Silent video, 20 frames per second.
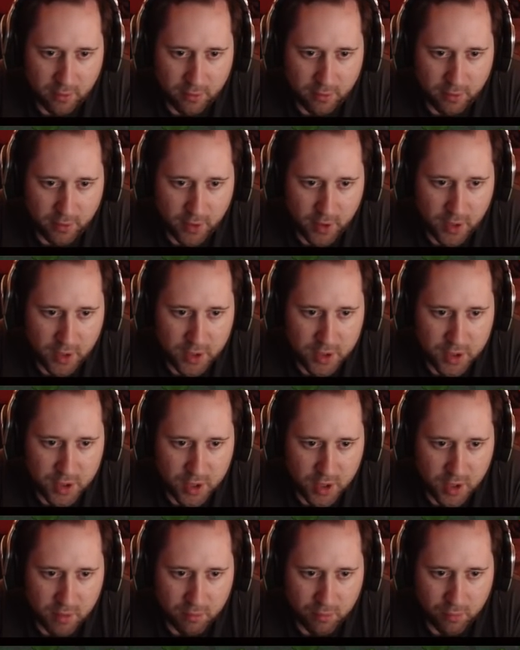
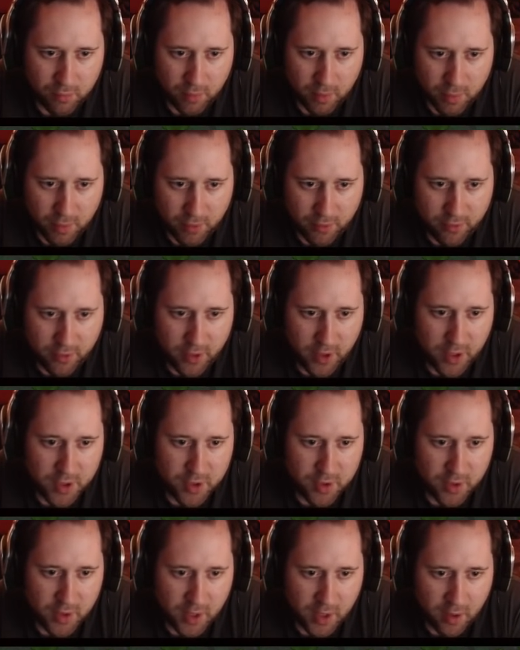Furniture, we'll put
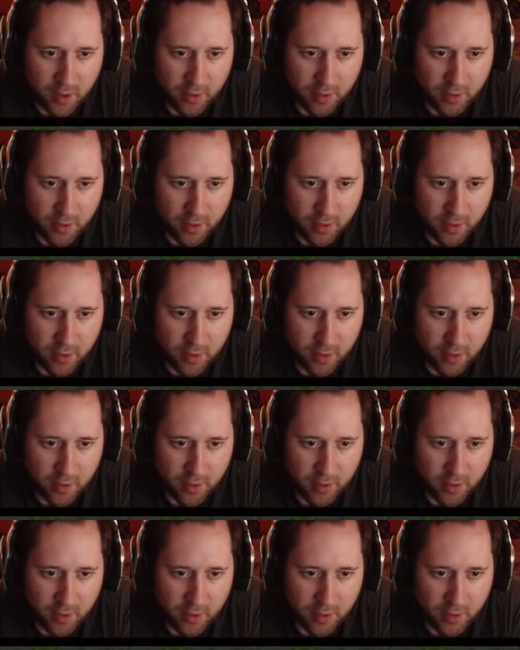furniture in there.